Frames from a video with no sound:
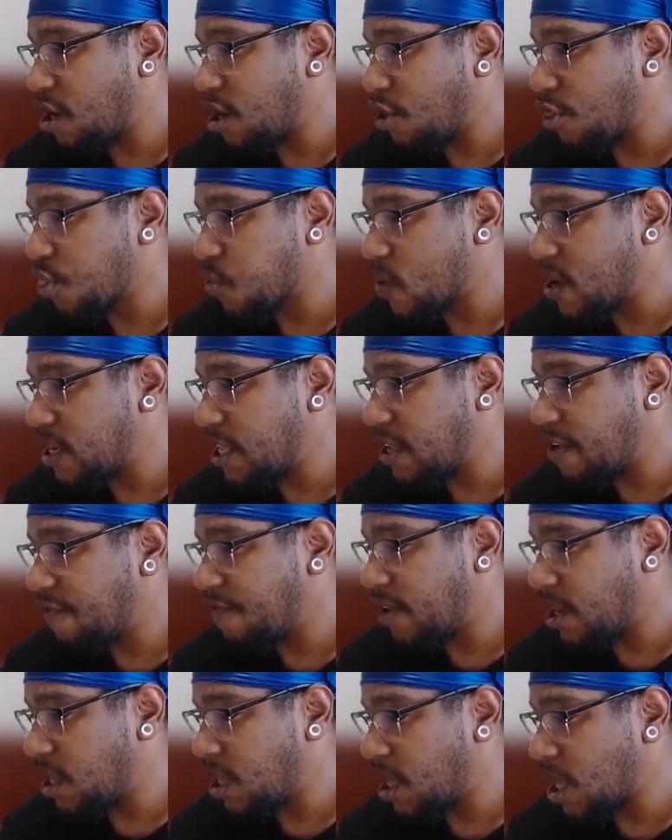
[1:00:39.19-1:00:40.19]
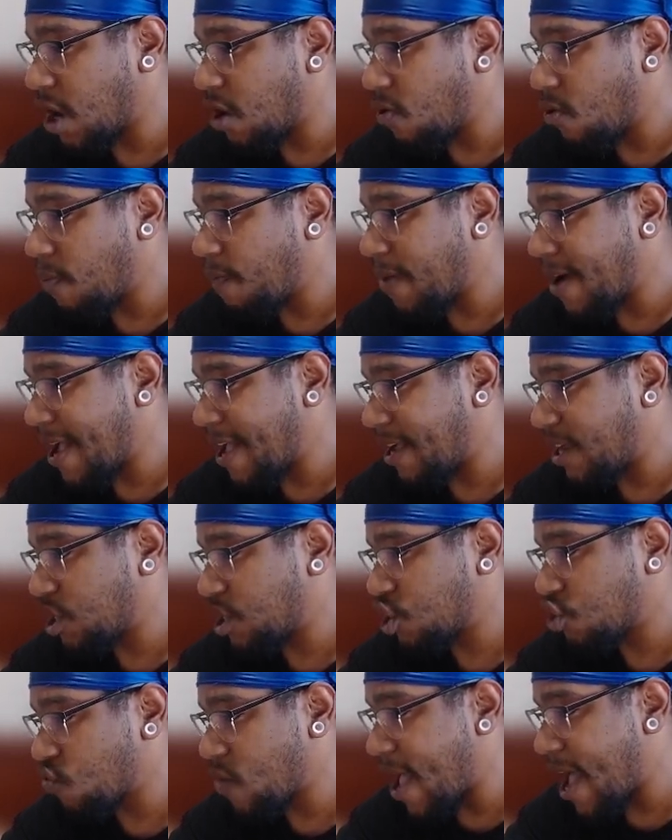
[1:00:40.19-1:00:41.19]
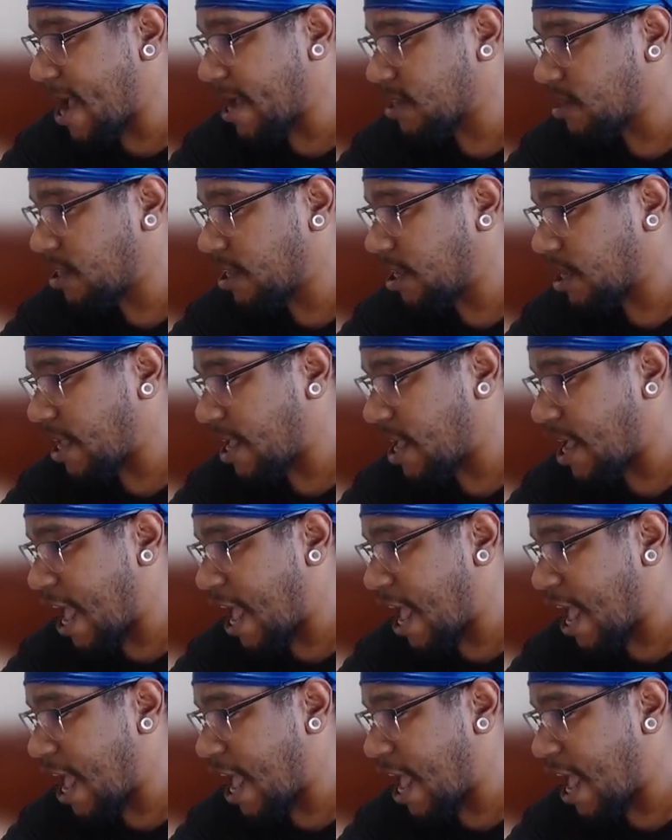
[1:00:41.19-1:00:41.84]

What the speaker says: a 3D video by extracting